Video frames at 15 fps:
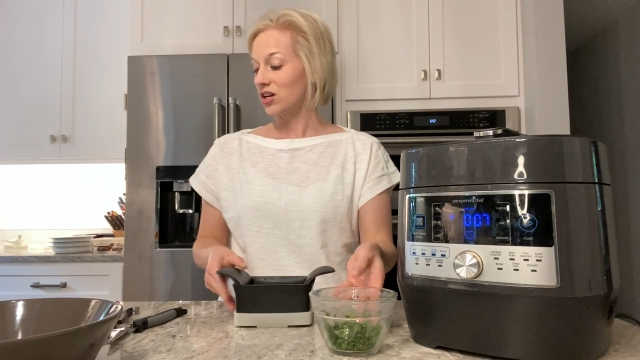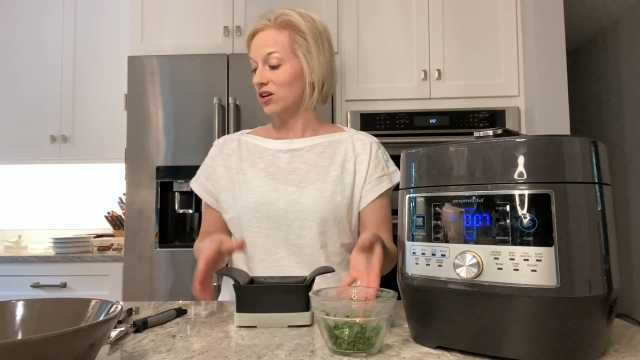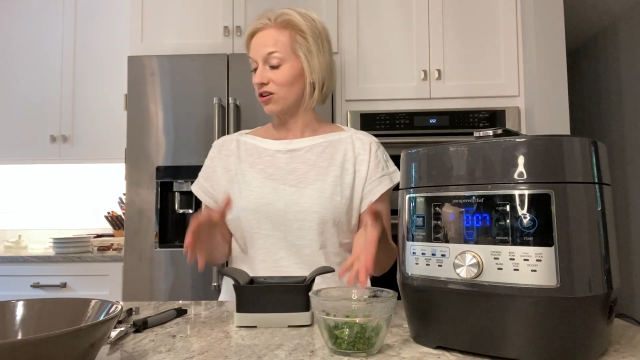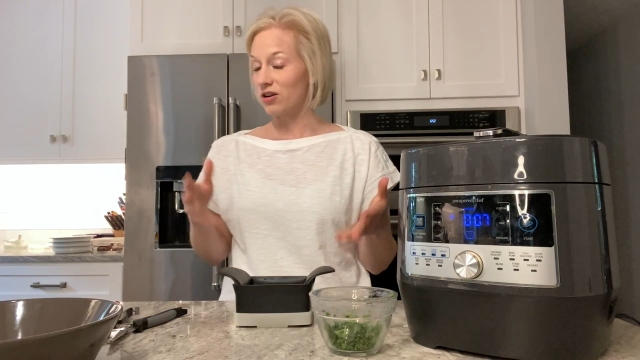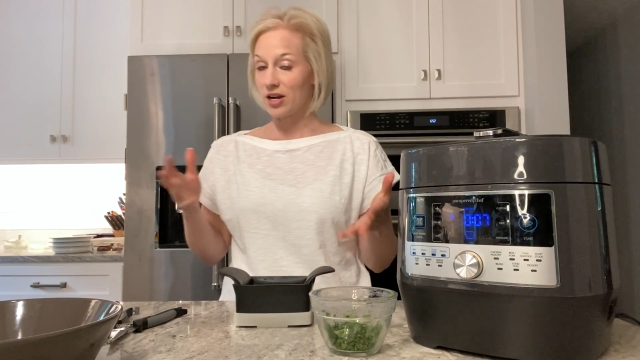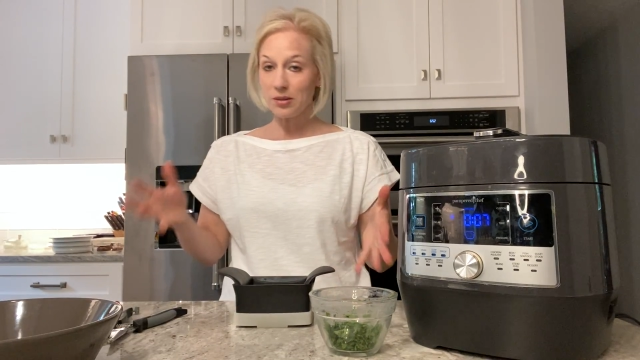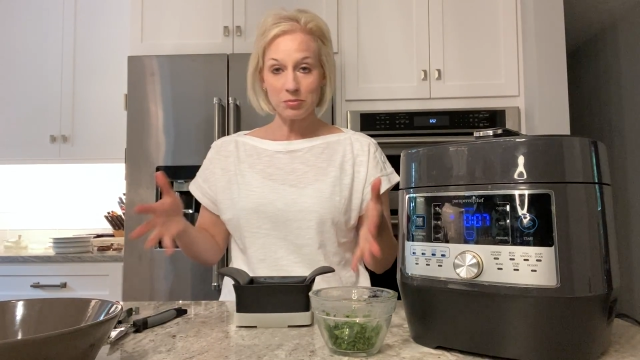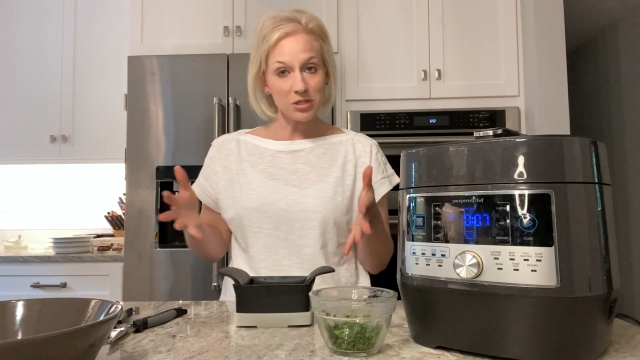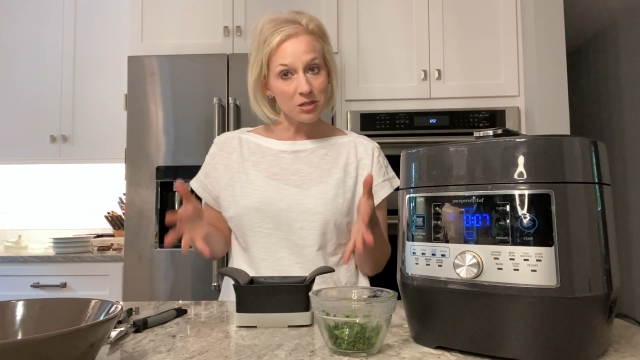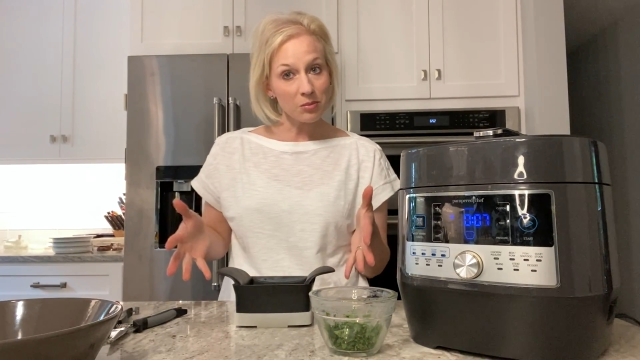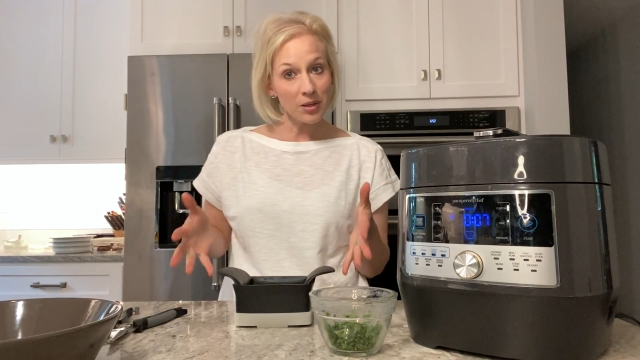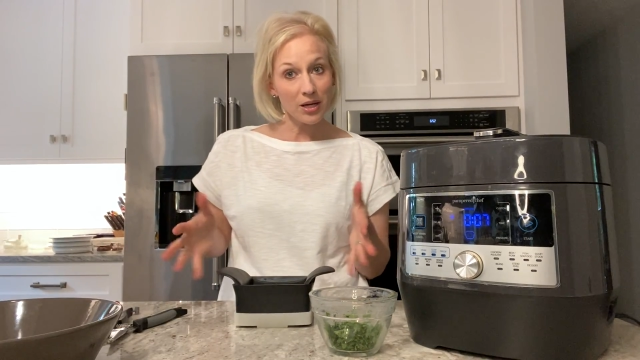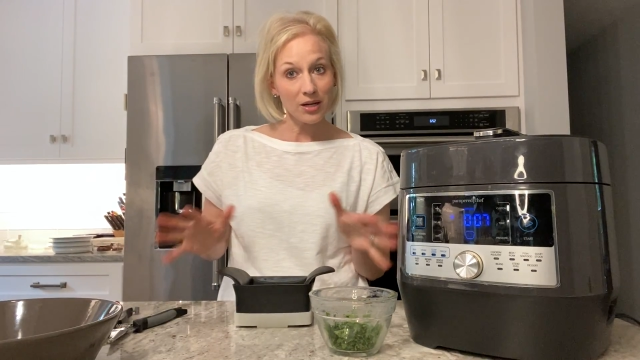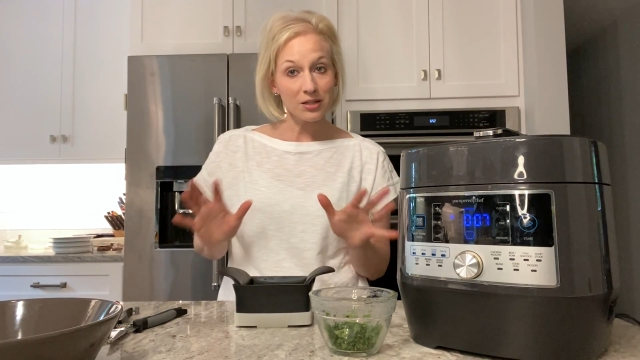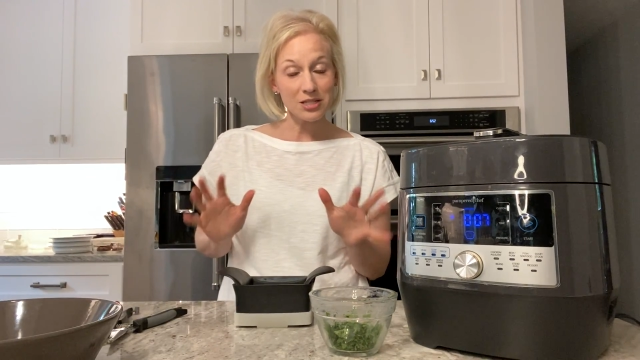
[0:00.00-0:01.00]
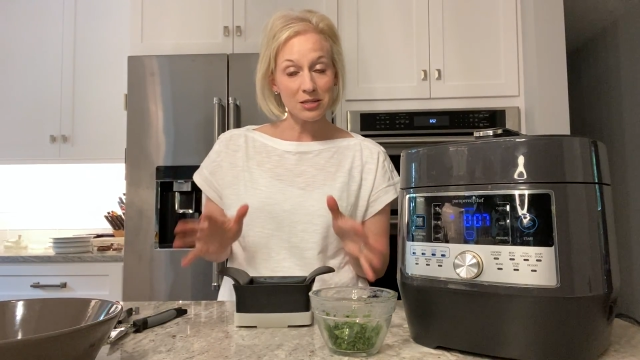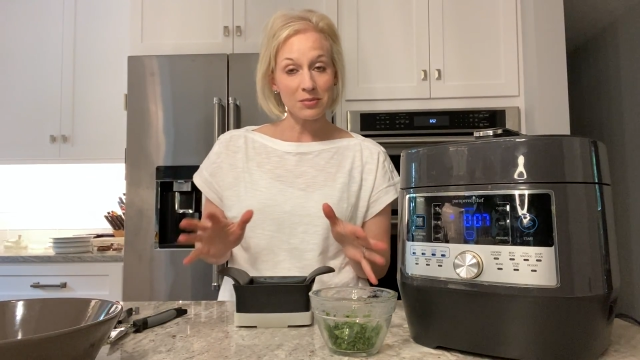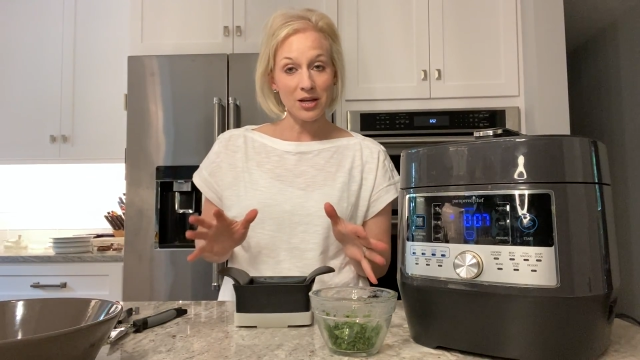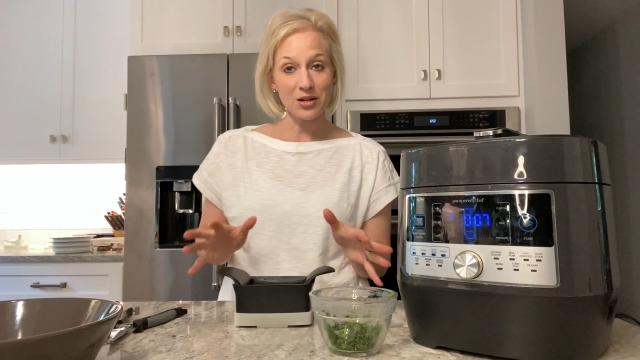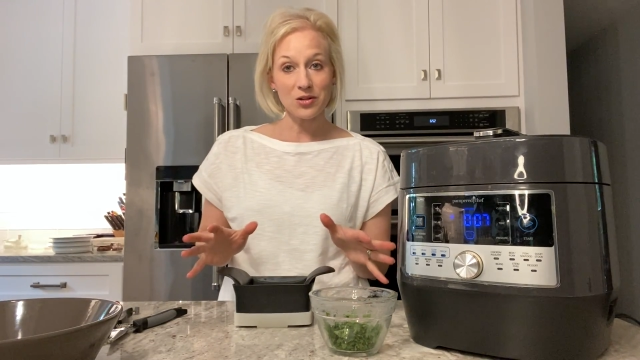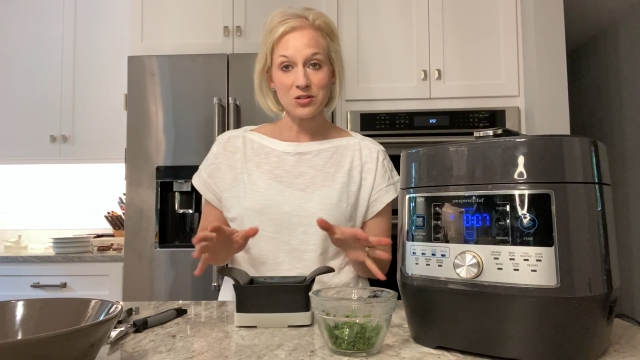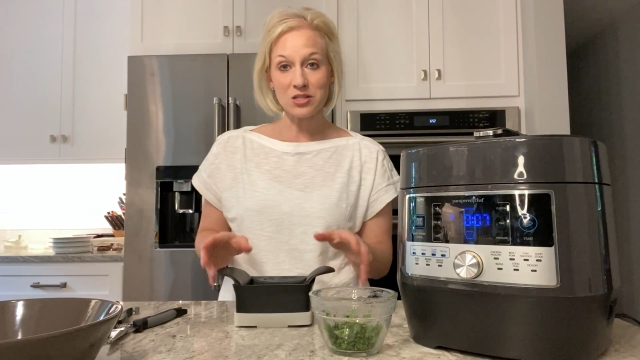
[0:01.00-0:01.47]
grape
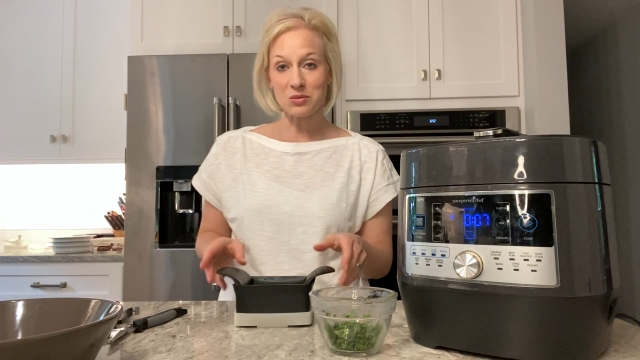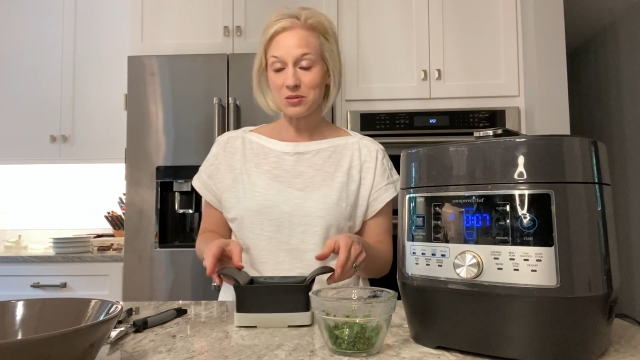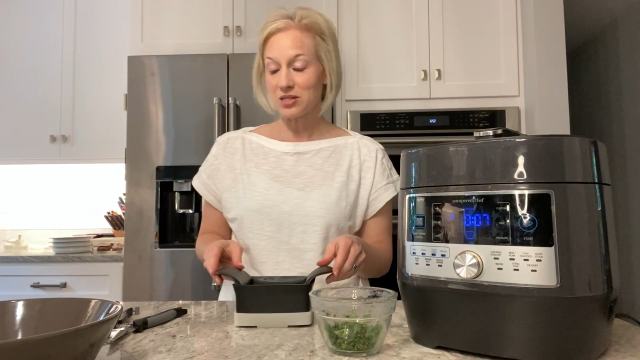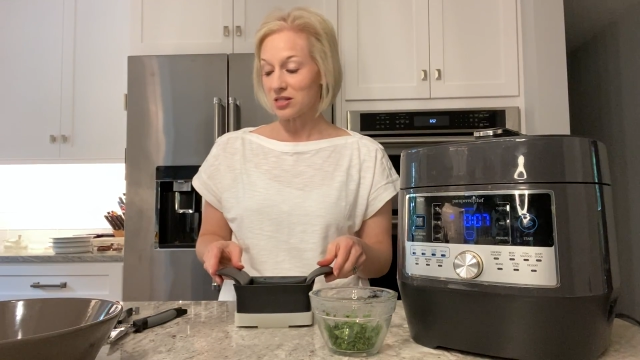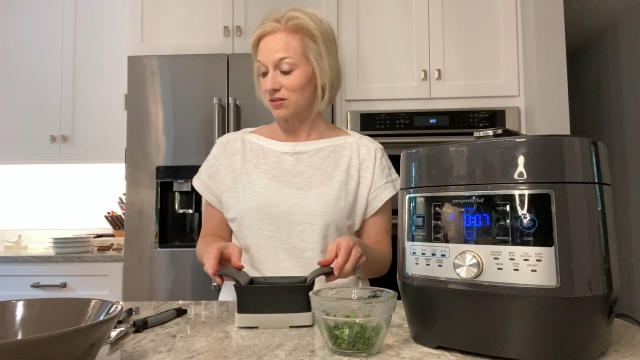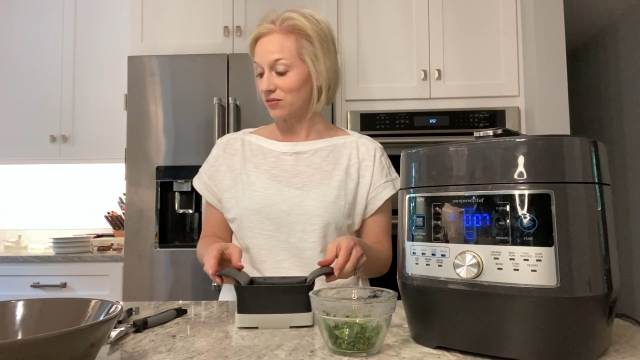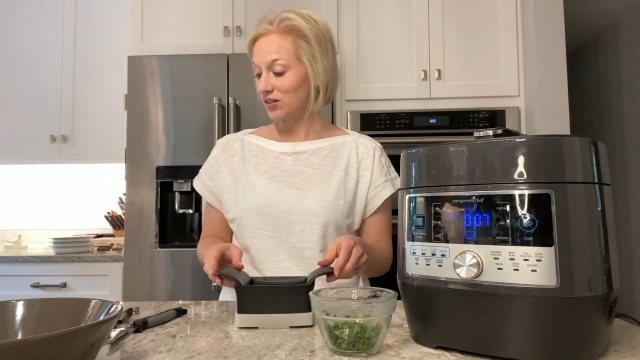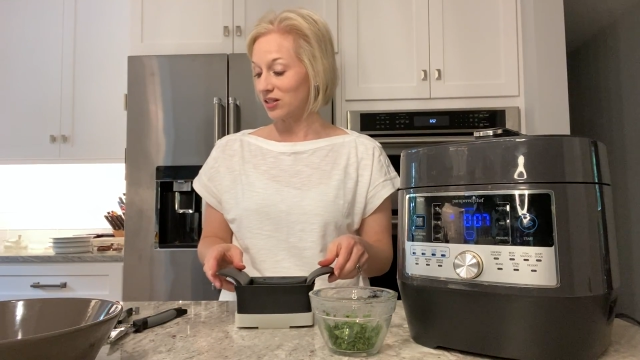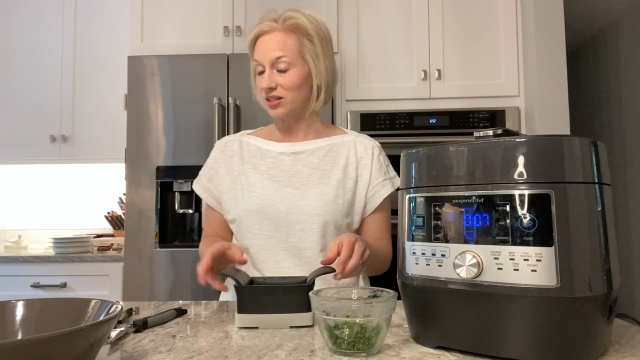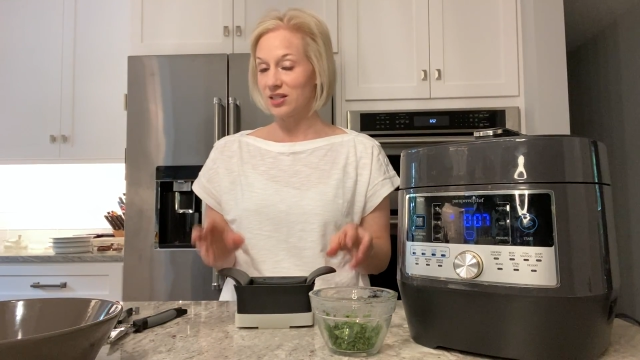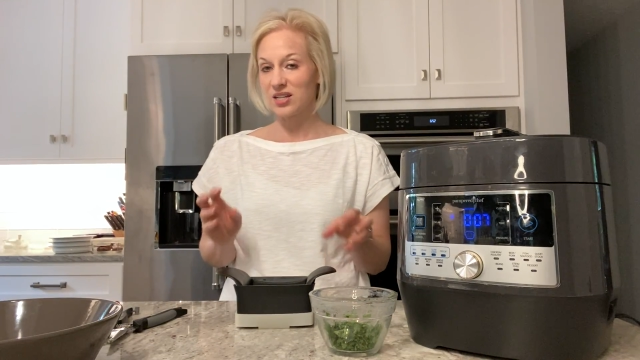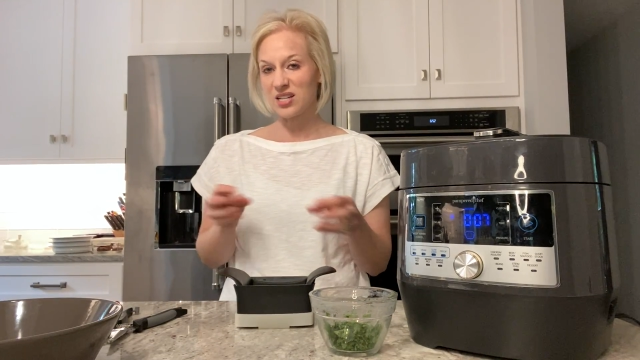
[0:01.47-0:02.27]
tomatoes specifically